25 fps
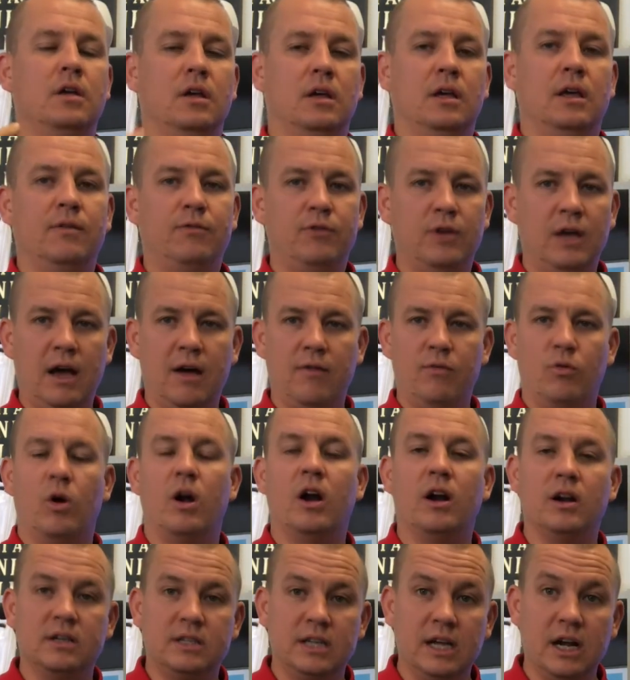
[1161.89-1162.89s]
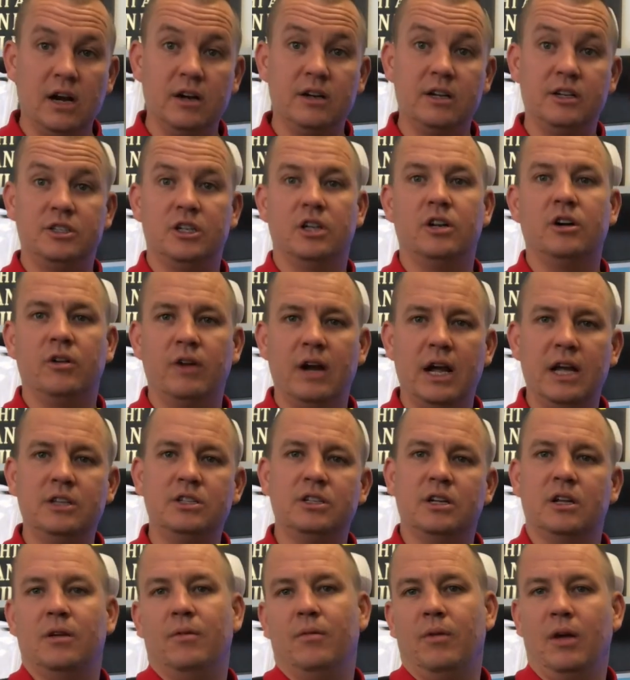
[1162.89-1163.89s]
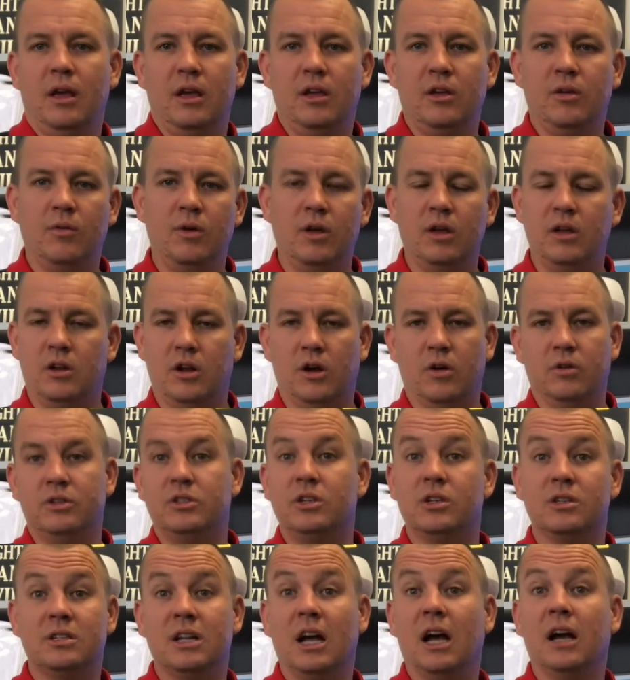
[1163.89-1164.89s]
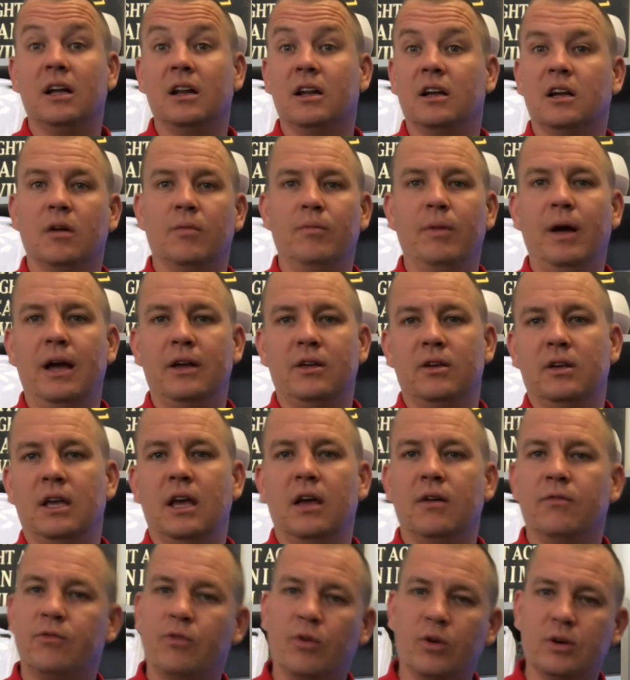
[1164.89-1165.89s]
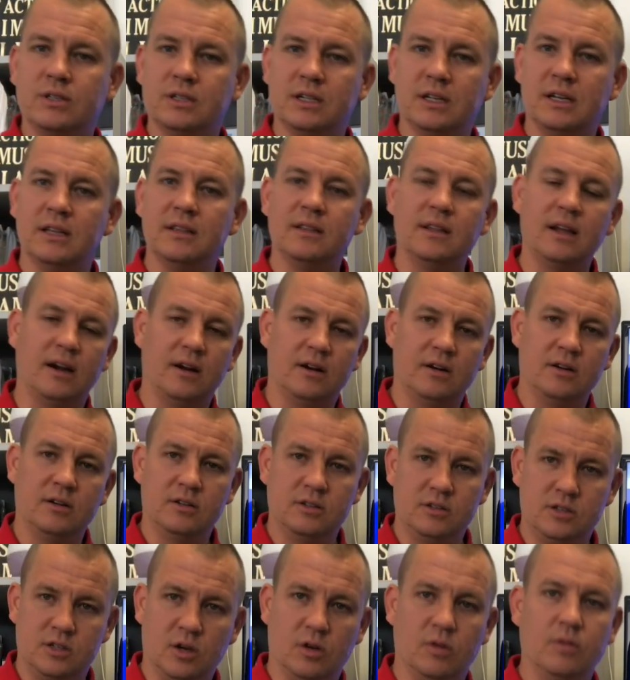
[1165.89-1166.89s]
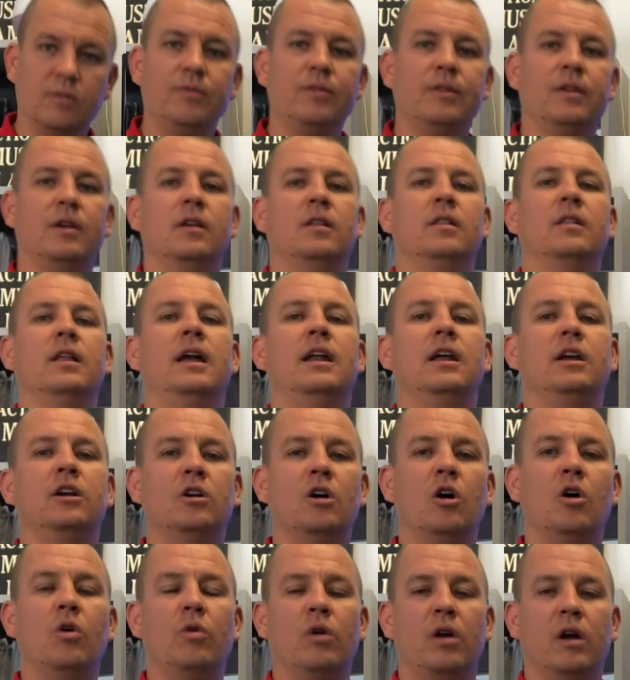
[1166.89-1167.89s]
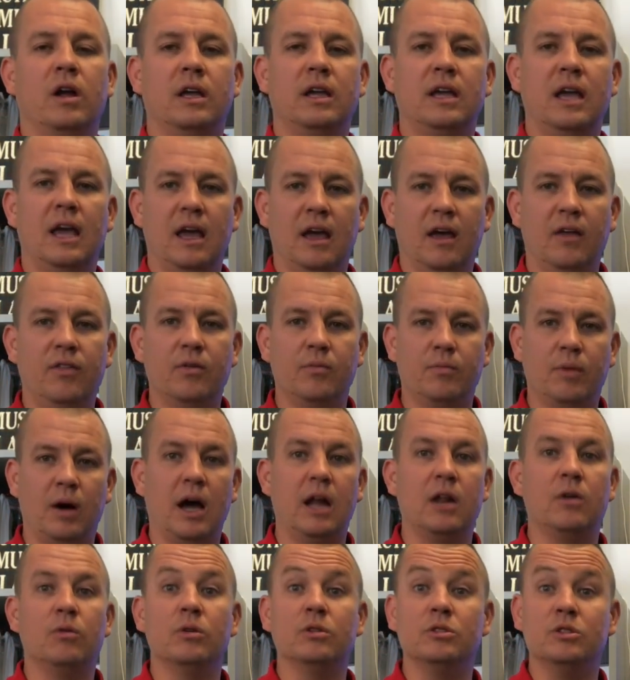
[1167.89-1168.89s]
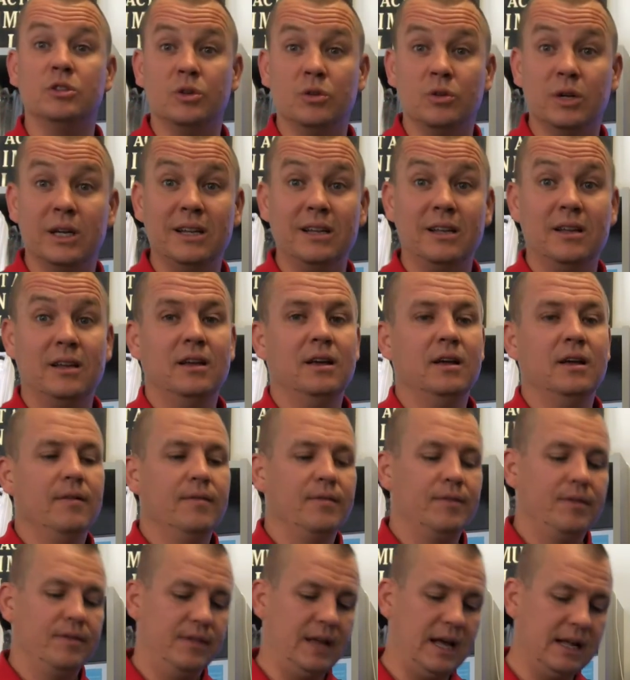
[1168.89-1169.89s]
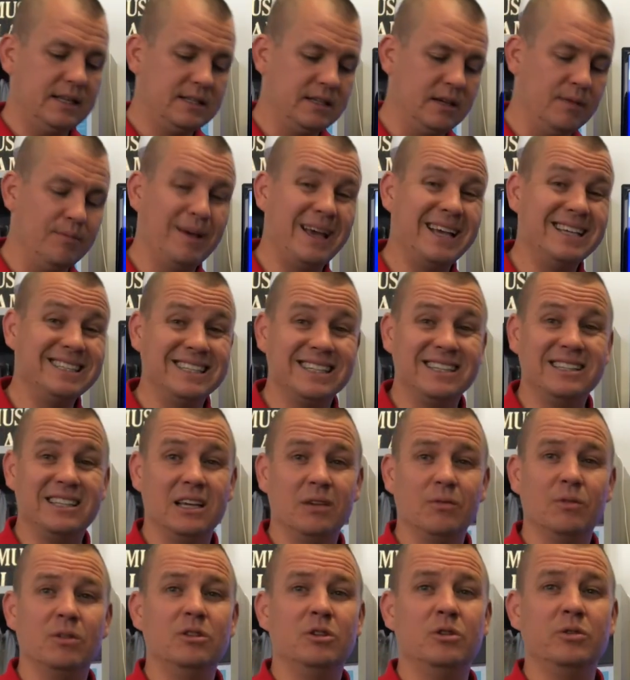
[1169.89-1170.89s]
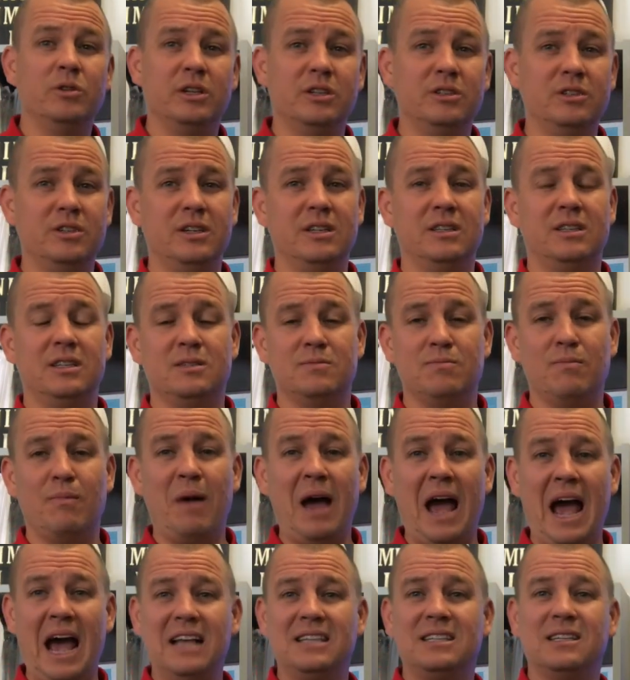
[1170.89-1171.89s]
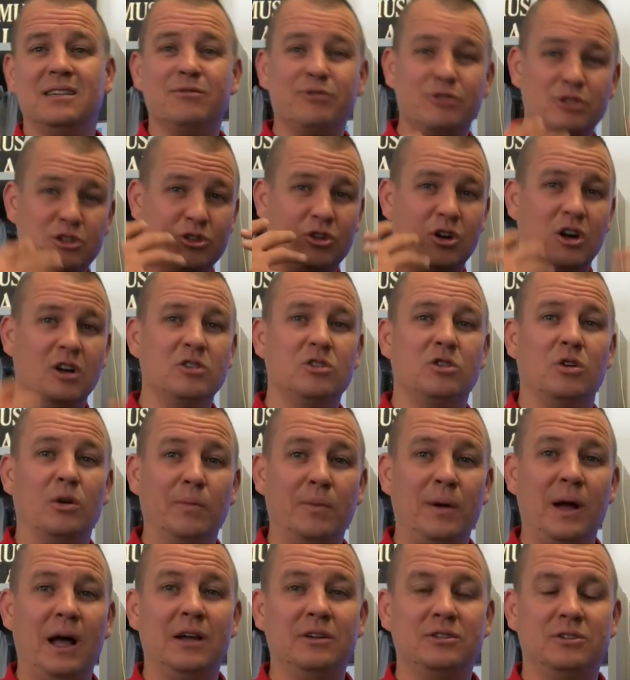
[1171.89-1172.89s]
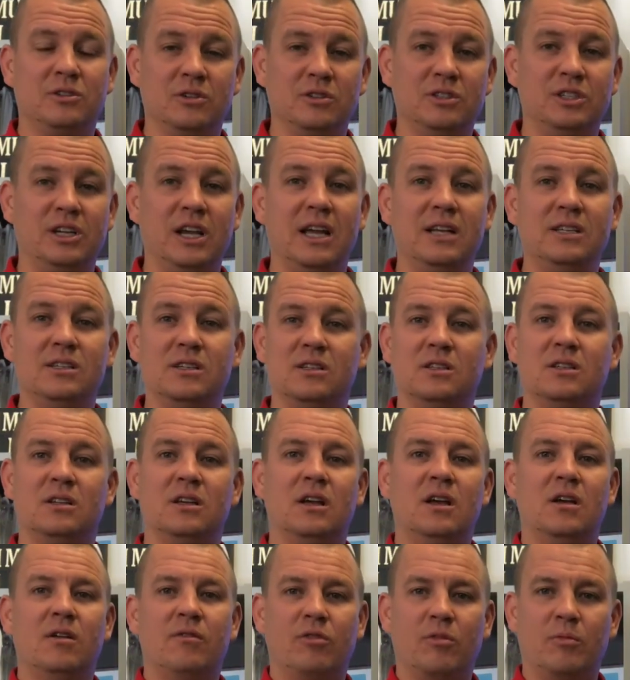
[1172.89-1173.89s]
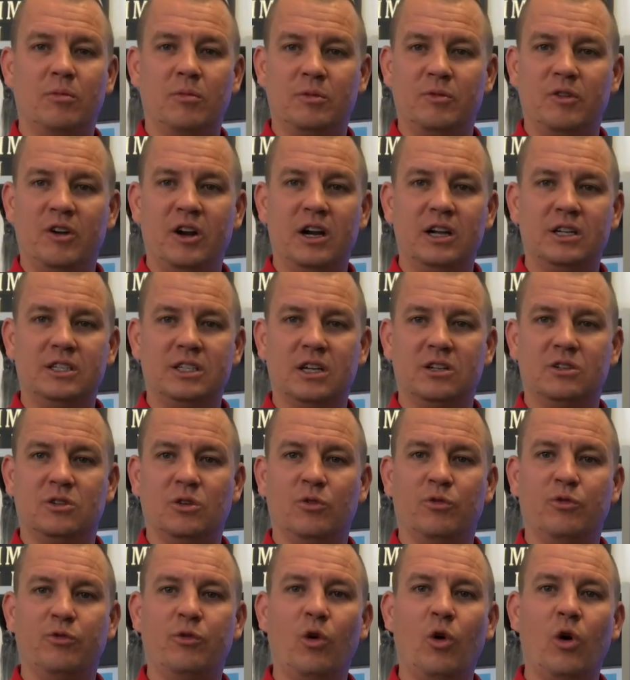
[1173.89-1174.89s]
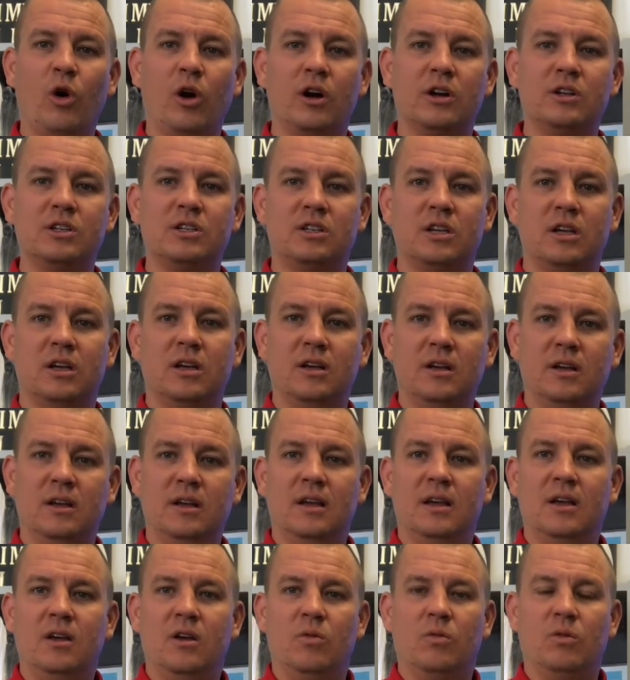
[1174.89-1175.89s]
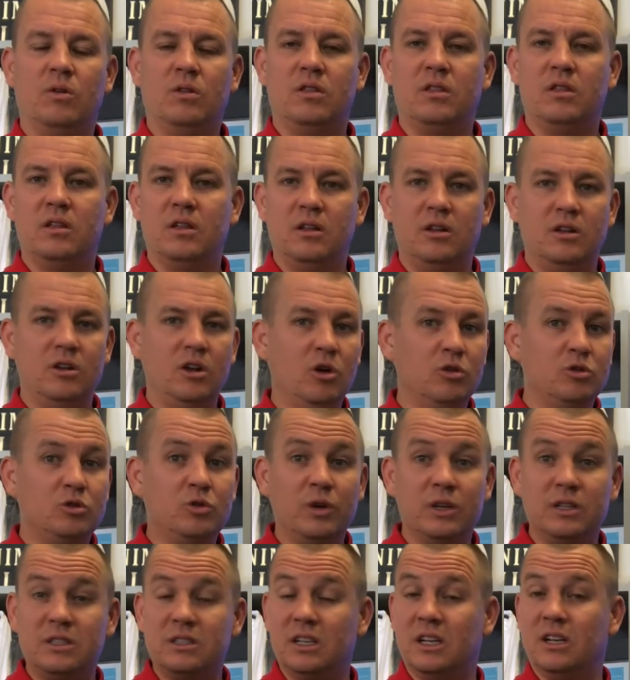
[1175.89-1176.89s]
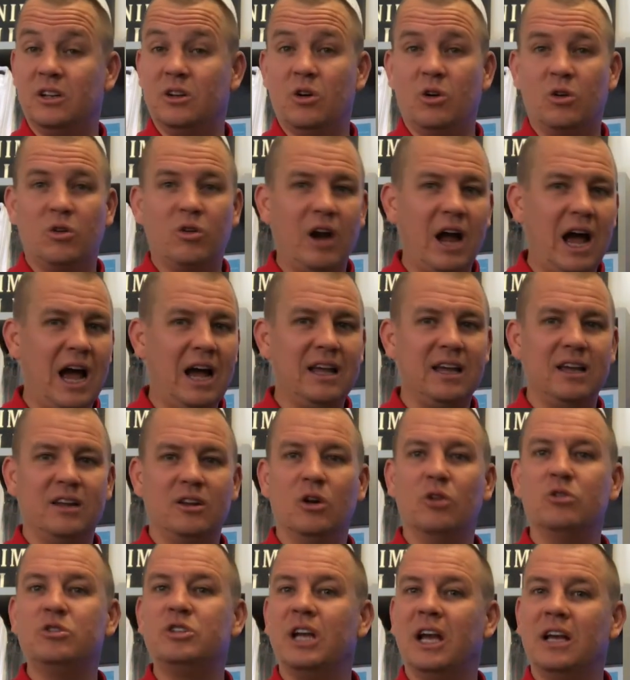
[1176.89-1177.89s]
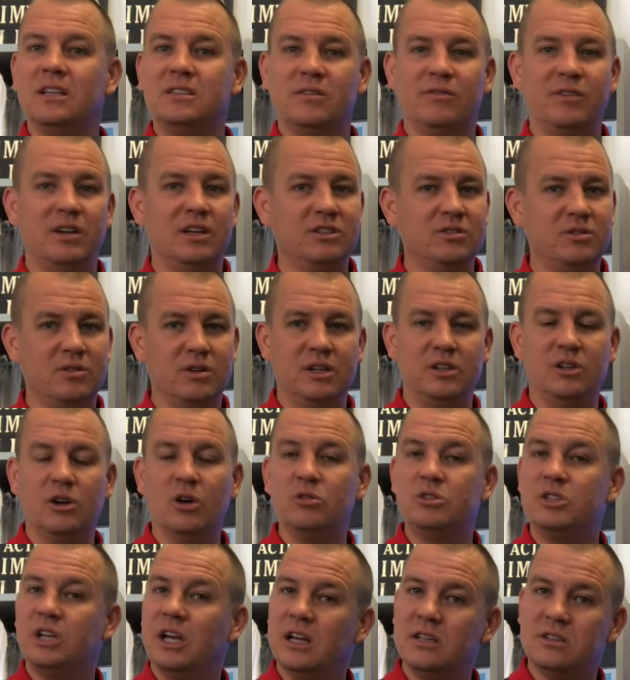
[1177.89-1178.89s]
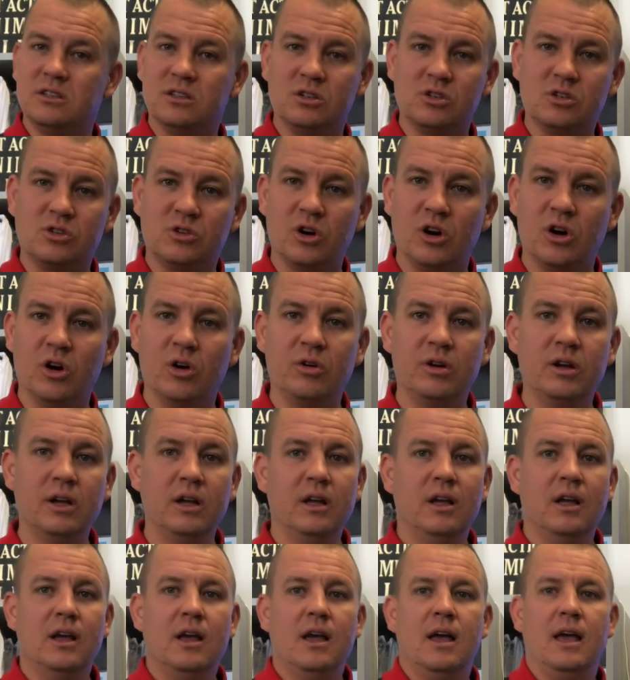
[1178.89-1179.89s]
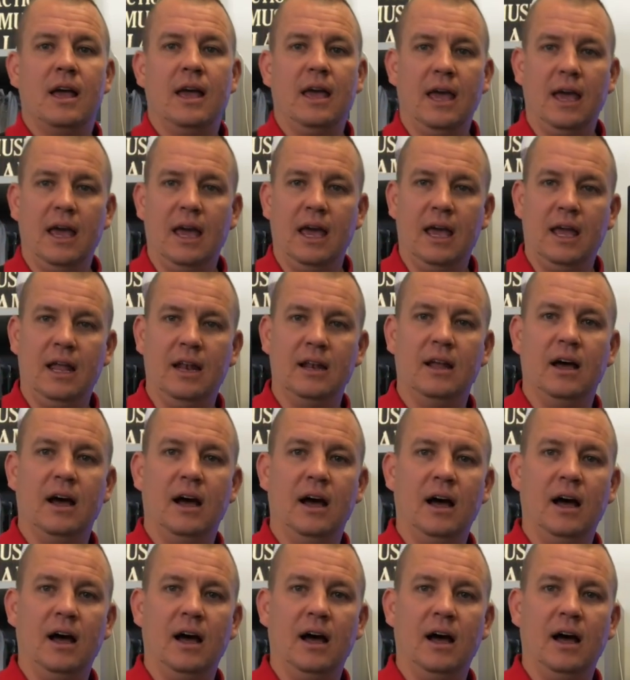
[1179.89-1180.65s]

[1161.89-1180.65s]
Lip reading: If you have wear and tear, degeneration, it's just not going to come back. You can't force it in there. So let it go where it can. The body will do it. That's the amazing thing with Nuka, is you get these massive structural postural changes from a very gentle force with no twisting, no cracking, no chance of injury, no chance of stroke, and